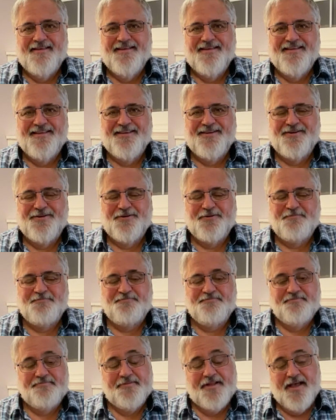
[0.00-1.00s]

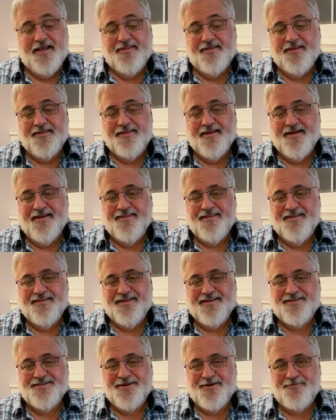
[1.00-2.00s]
think
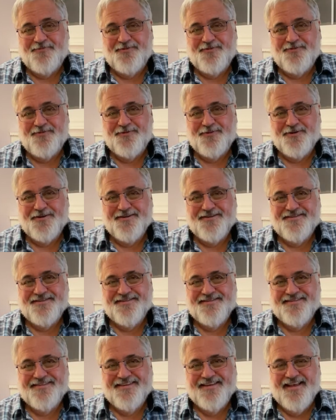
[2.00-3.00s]
that's helpful for
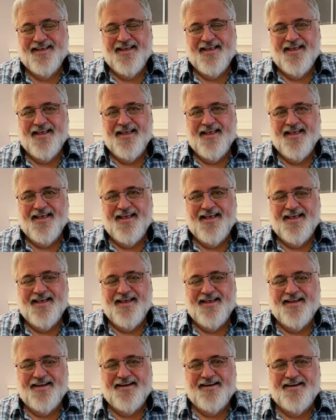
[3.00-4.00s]
us.
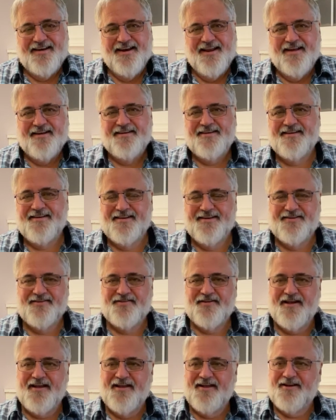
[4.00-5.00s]
Not to
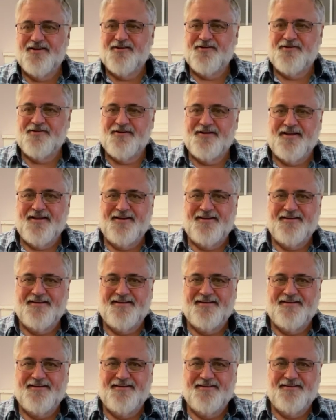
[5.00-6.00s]
try and create
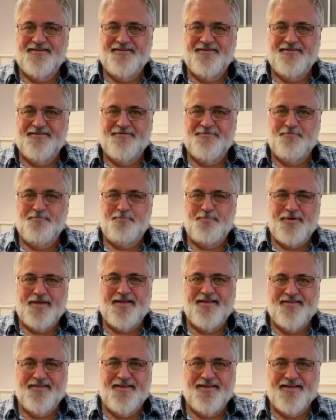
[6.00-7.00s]

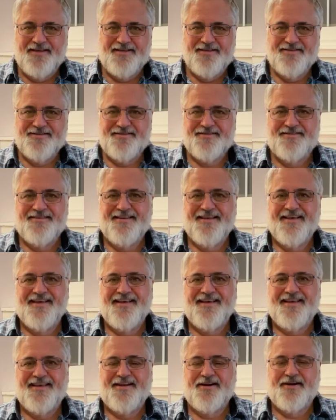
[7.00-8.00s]
big things
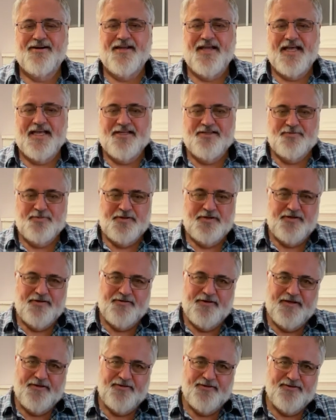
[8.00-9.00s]
in our lives, but to
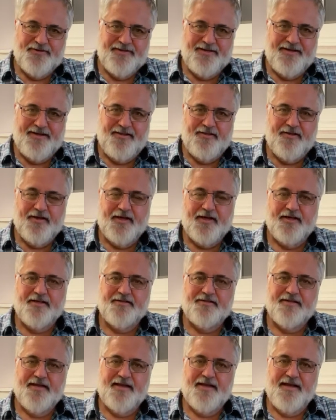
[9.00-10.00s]
create those little
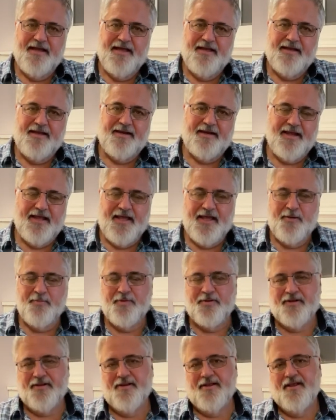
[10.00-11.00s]
things that
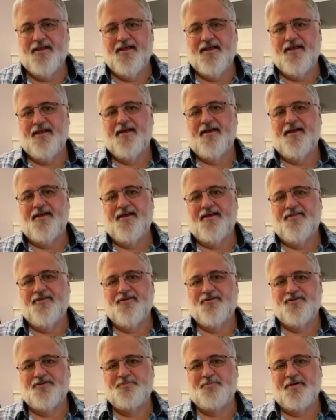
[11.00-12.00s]
enable
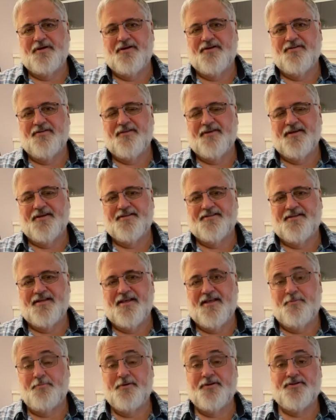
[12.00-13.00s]
those bigger things to
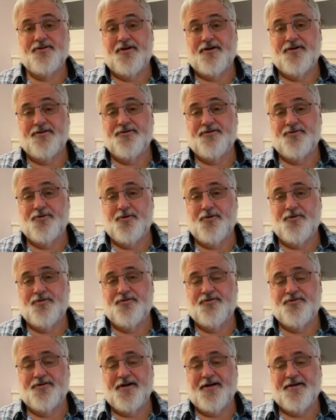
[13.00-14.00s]
help us on our soul
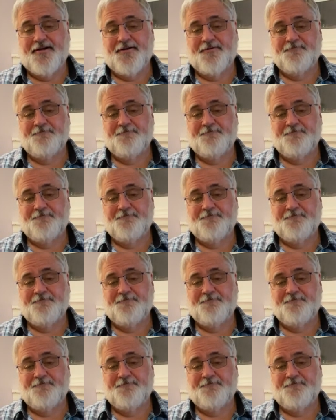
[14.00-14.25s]
trek.